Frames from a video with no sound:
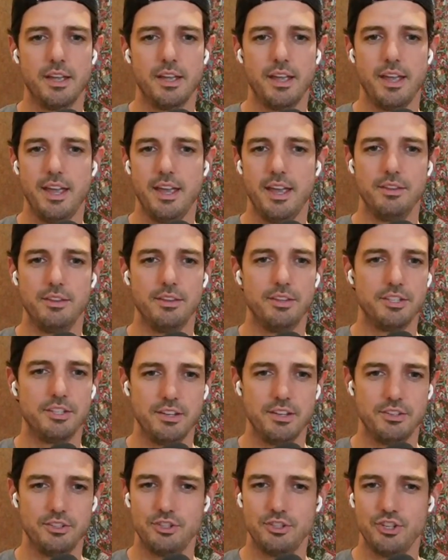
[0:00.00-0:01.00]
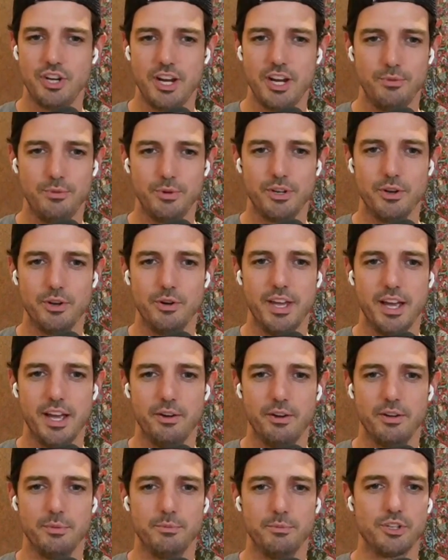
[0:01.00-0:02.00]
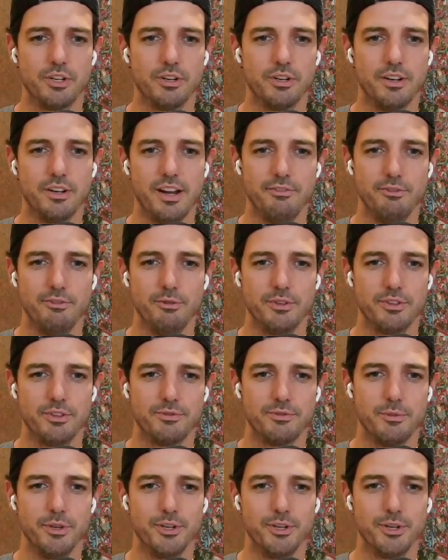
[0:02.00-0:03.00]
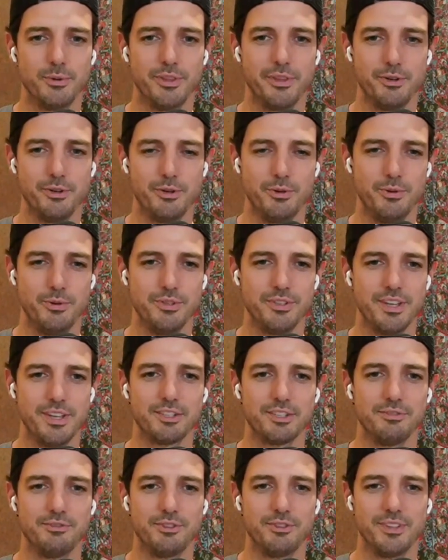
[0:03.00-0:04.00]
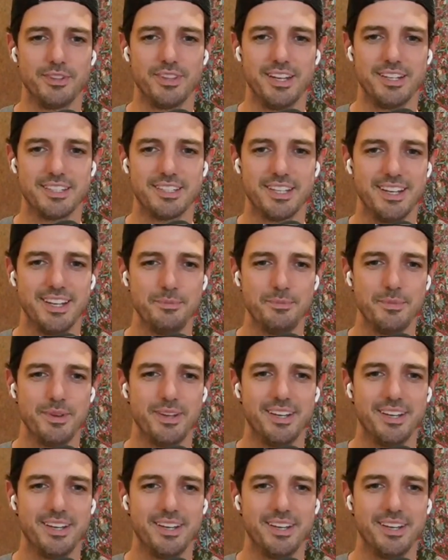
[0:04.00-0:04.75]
And the chain would go down. I'm sure everyone's familiar with it who was active during that time,